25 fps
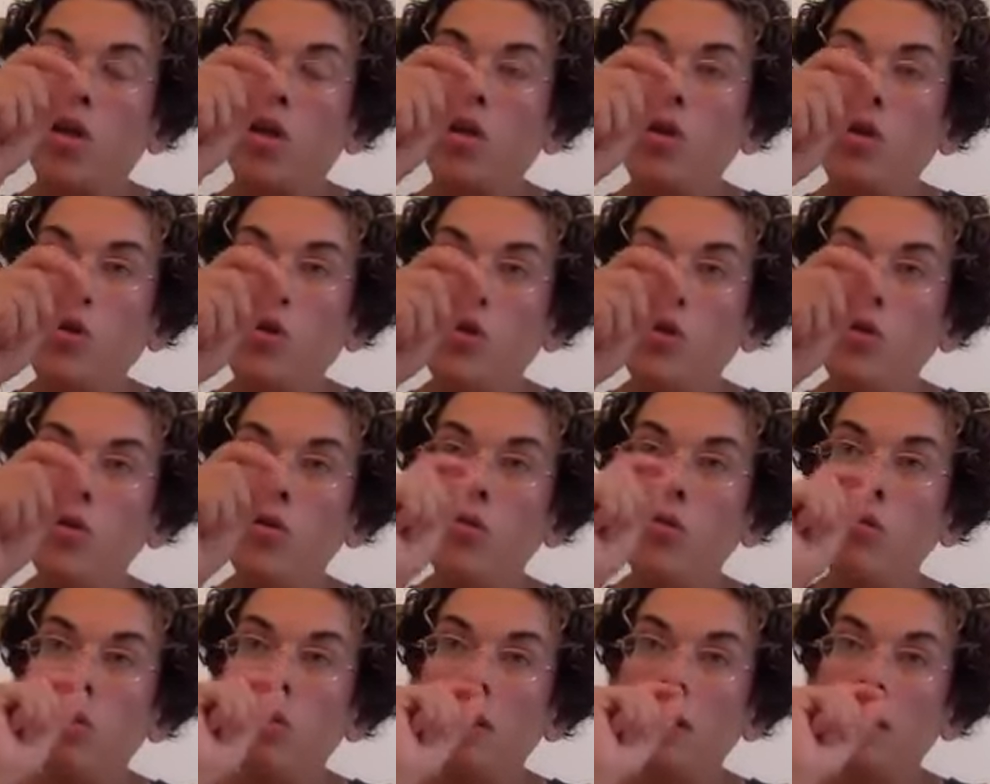
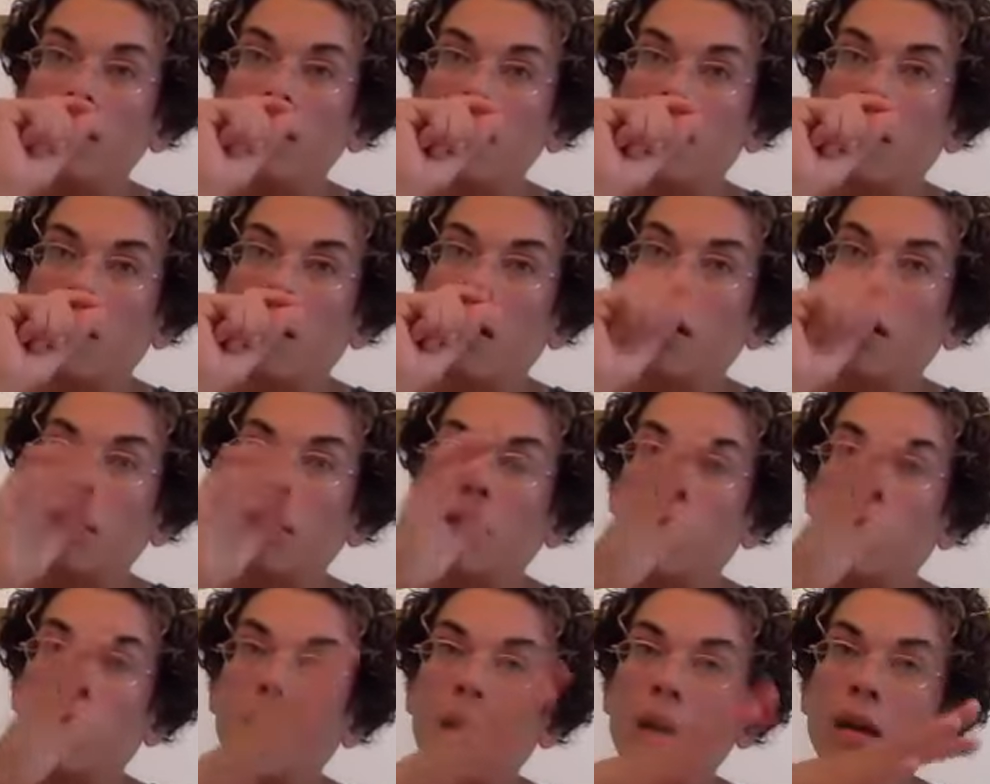You decide
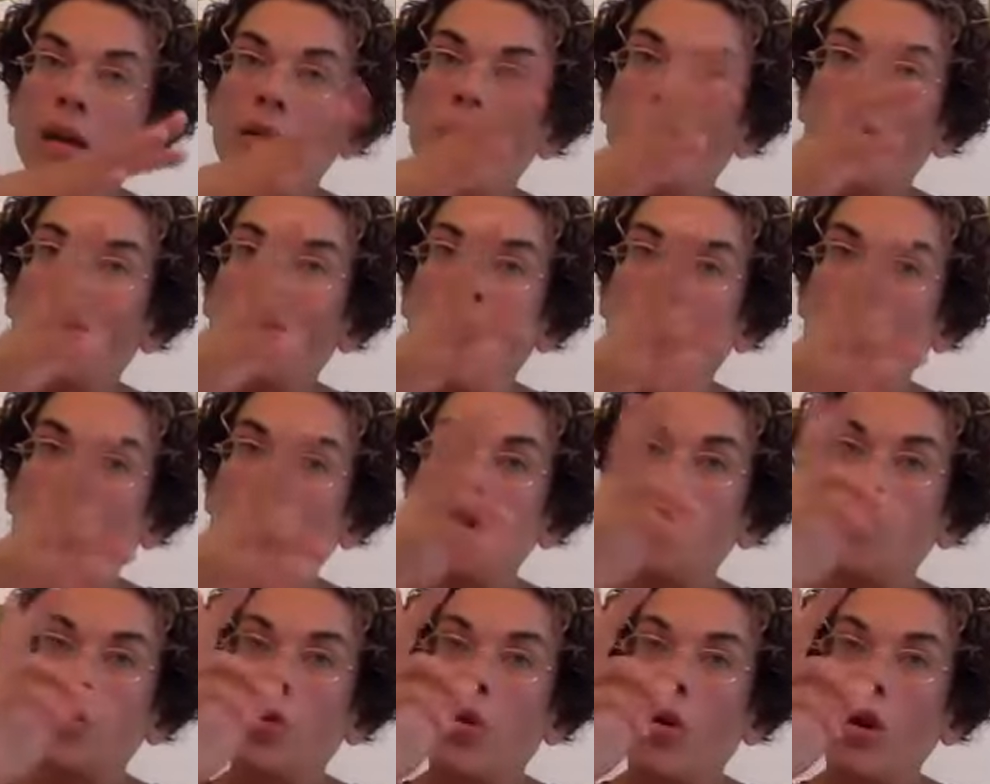the way in
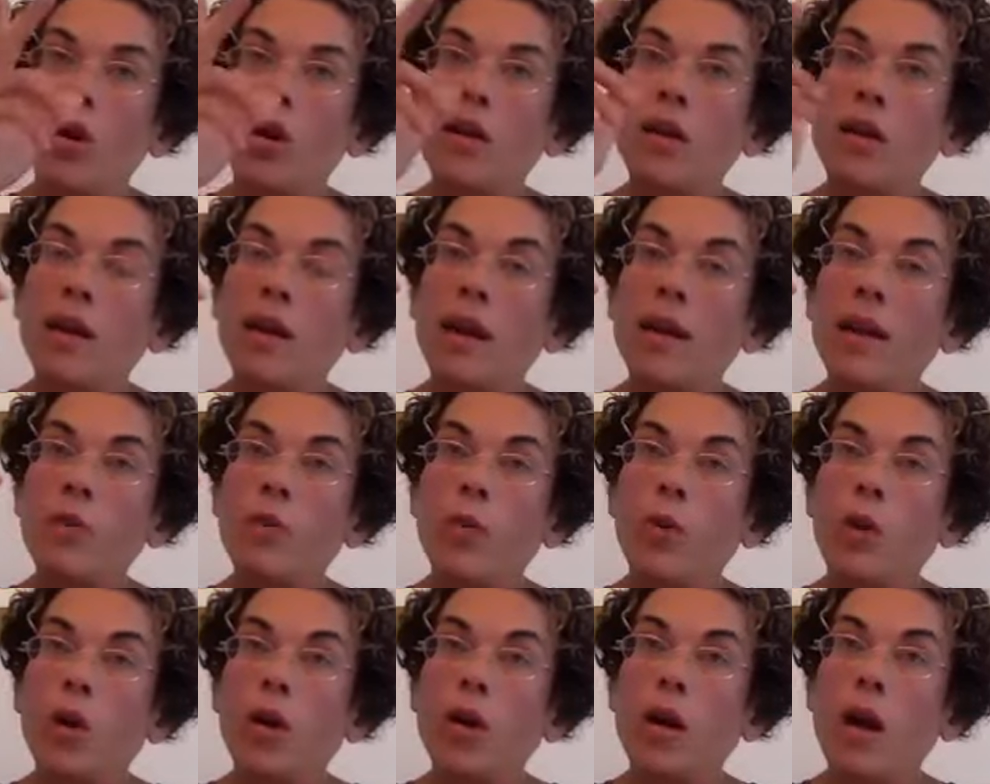which your
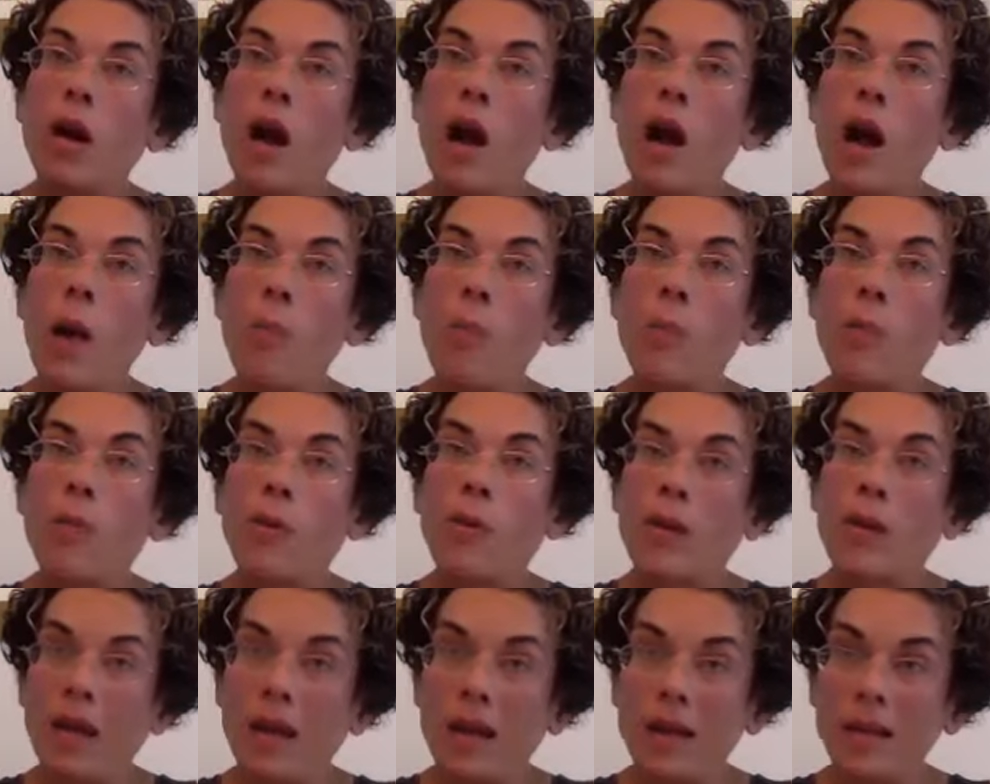network
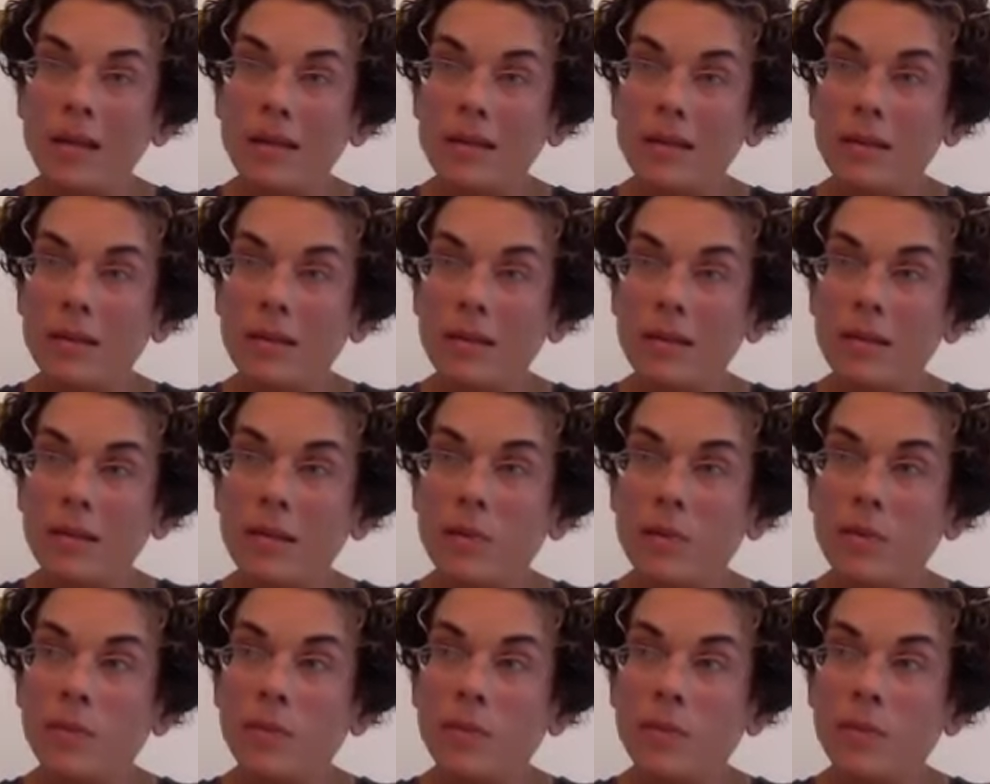operates.